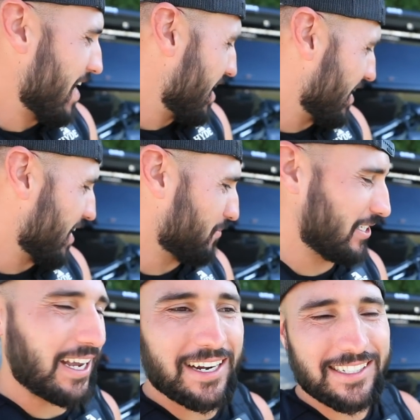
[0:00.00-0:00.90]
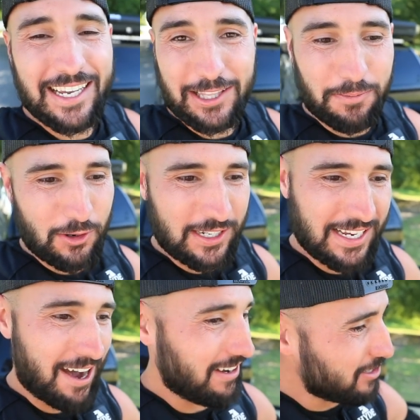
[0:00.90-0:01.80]
And I'm excited to take the boys
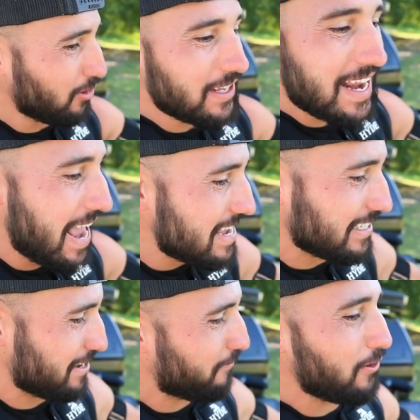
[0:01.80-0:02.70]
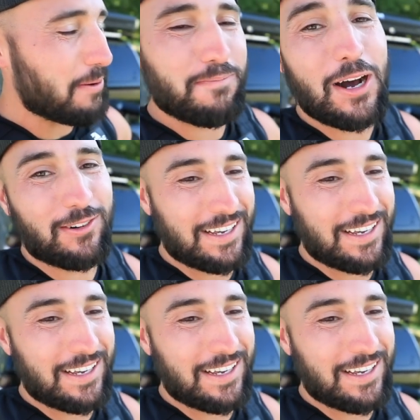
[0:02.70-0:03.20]
out. It's only an 18-foot boat